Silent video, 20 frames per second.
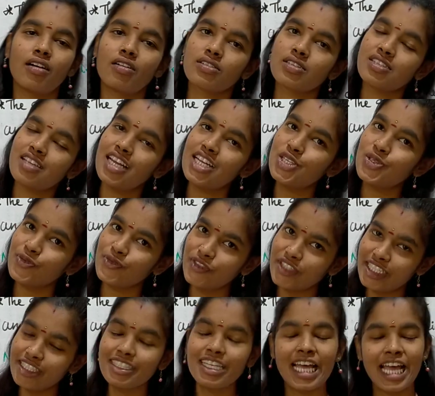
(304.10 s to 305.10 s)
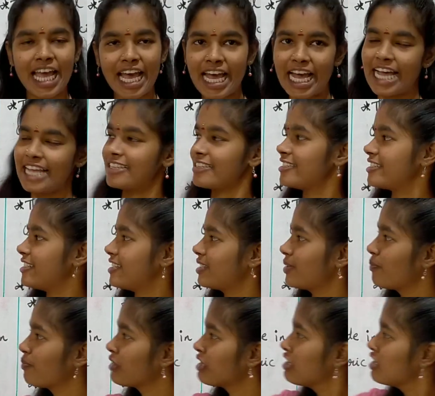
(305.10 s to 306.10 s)
oxides with acid.
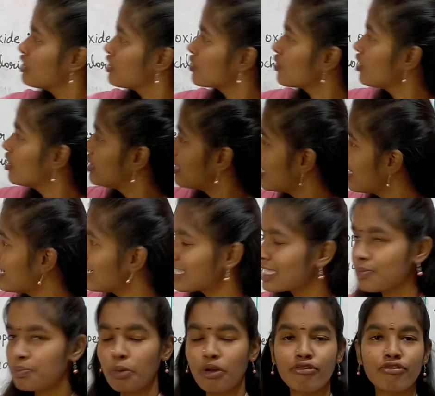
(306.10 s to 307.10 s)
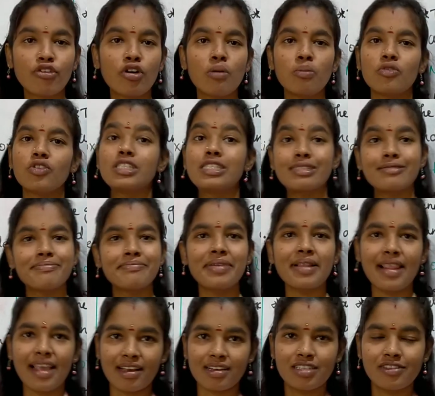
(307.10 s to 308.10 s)
So in that, let us perform one simple
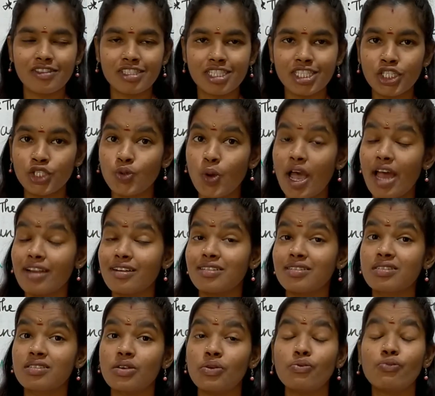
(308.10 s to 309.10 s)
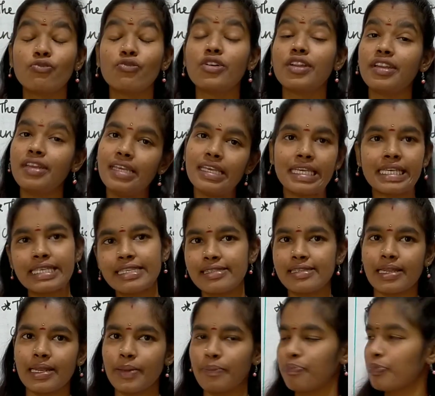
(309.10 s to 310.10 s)
activity to understand very
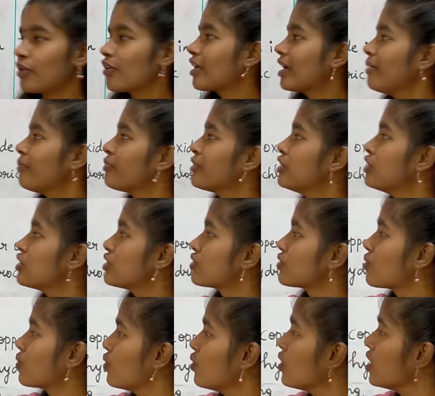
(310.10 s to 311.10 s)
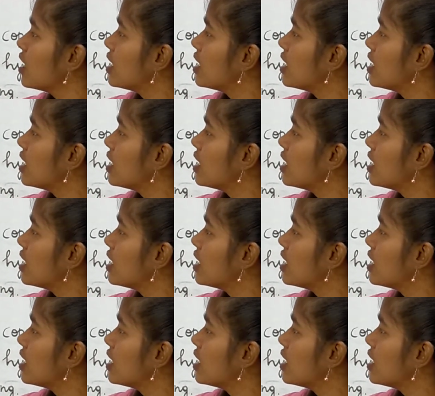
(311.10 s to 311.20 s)
easily. Okay. So